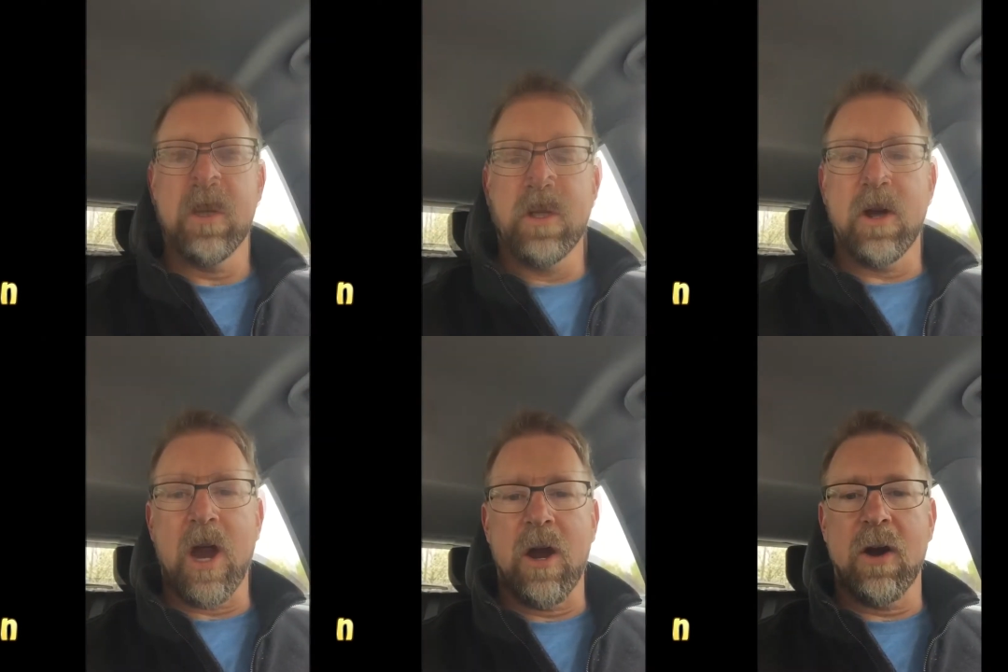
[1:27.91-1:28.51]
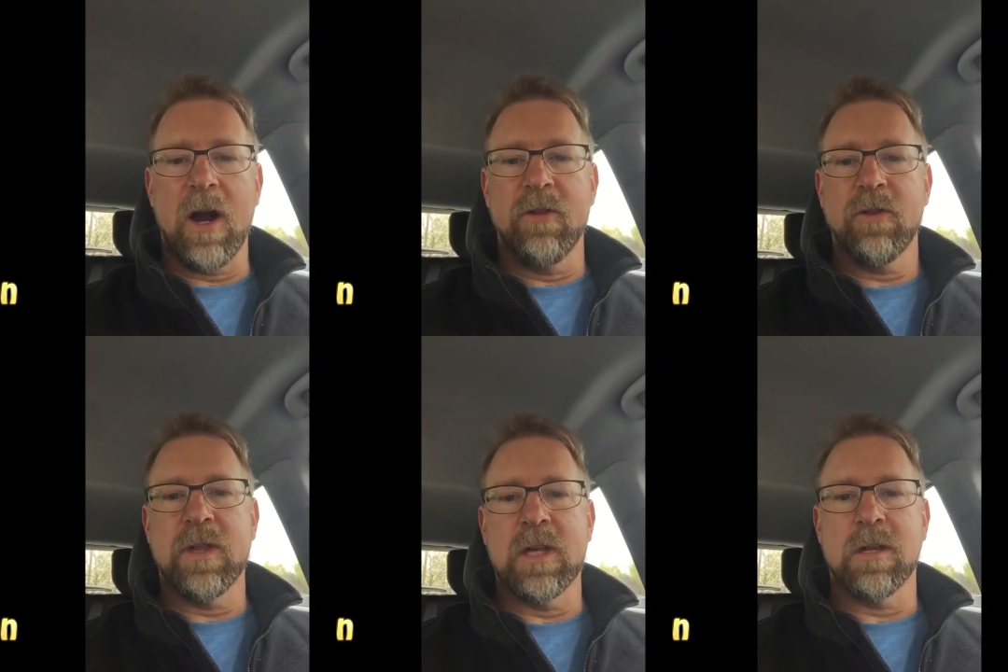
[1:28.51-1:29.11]
There are other
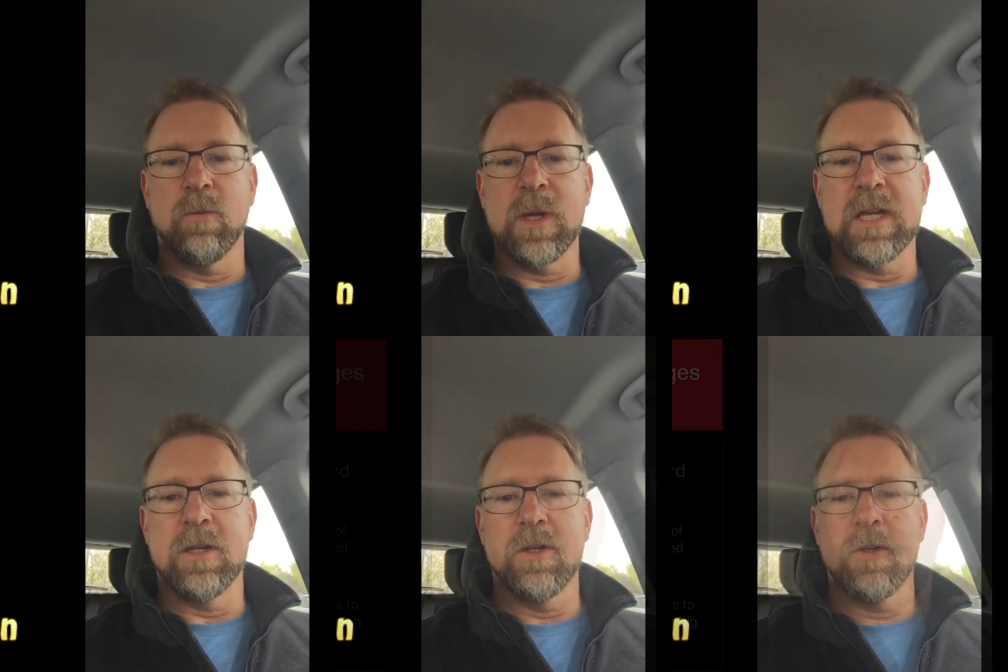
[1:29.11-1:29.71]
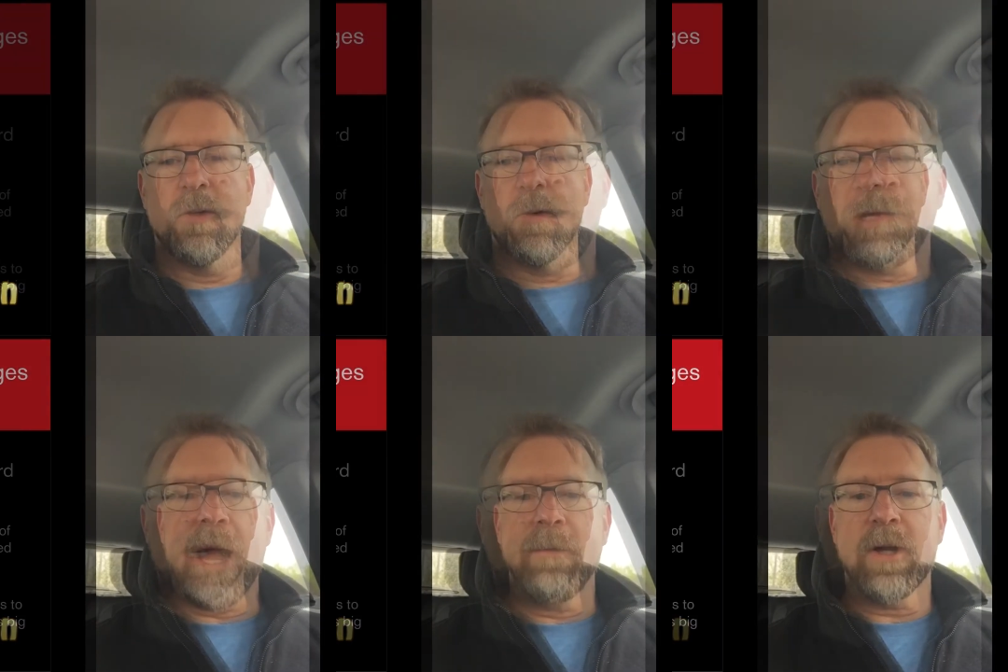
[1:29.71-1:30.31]
things that we can do.
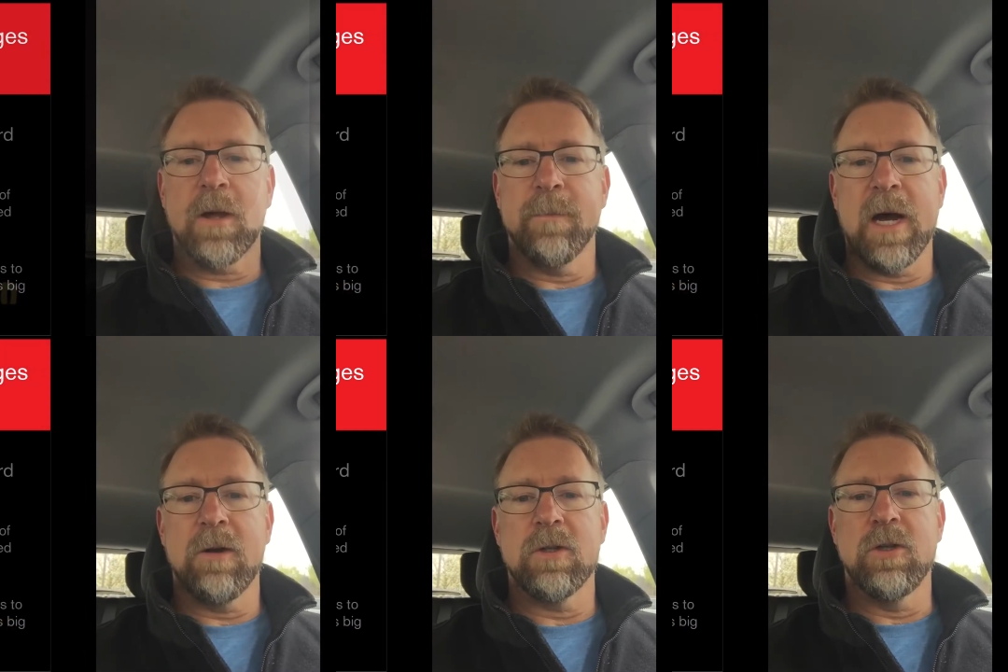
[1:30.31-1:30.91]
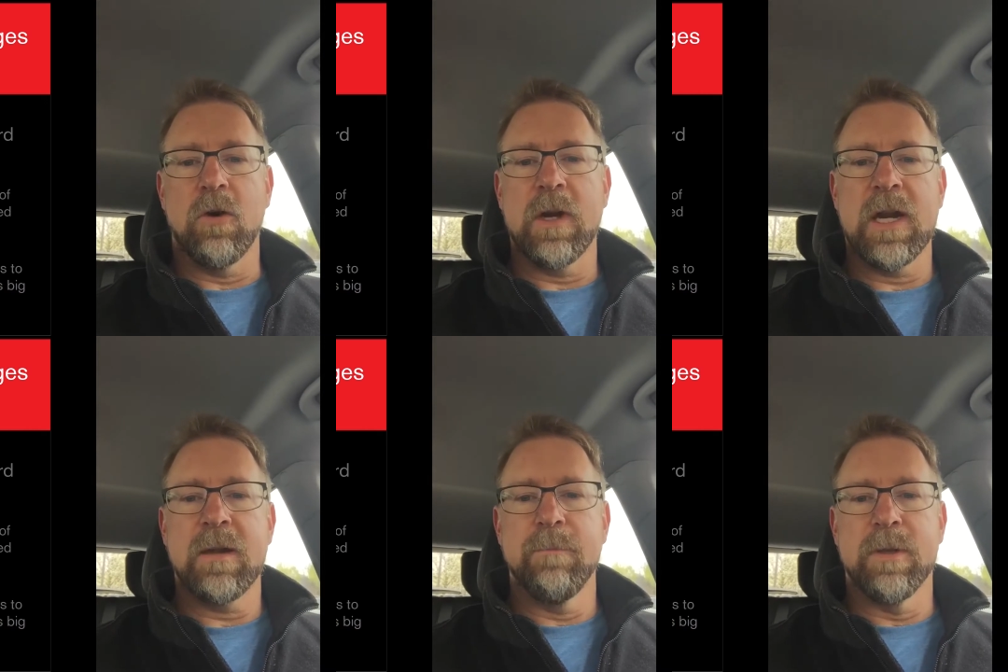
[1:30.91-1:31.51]
Um, I'm talking about
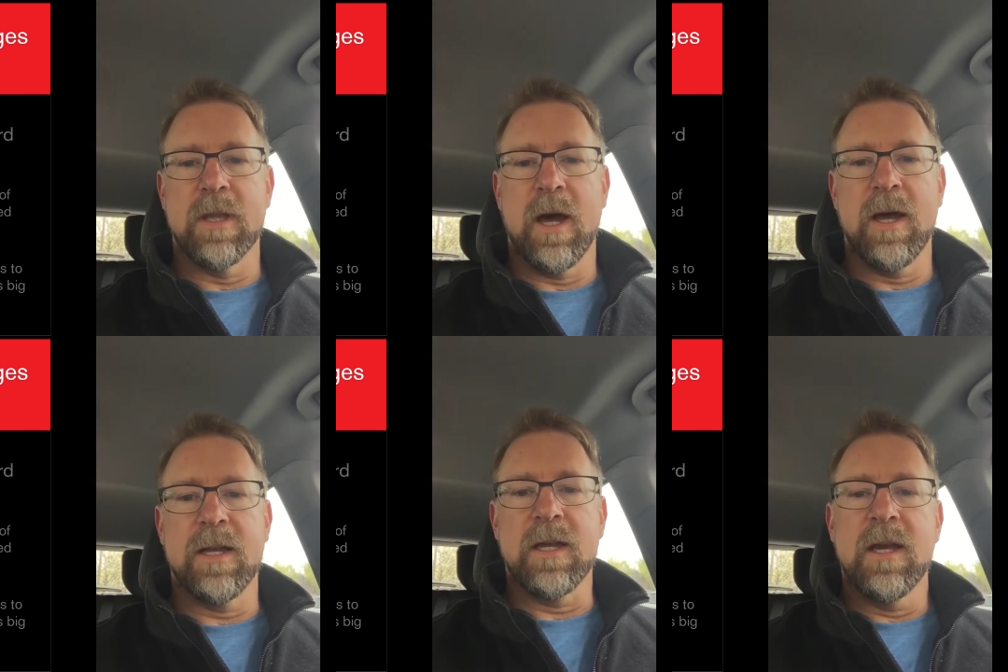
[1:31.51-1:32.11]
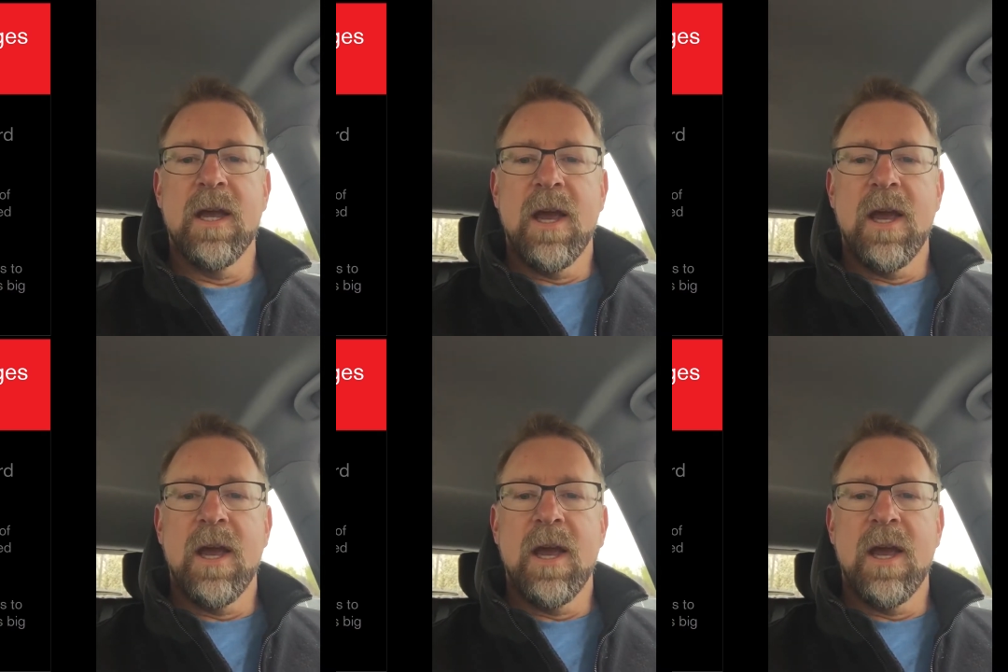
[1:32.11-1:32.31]
donating blood.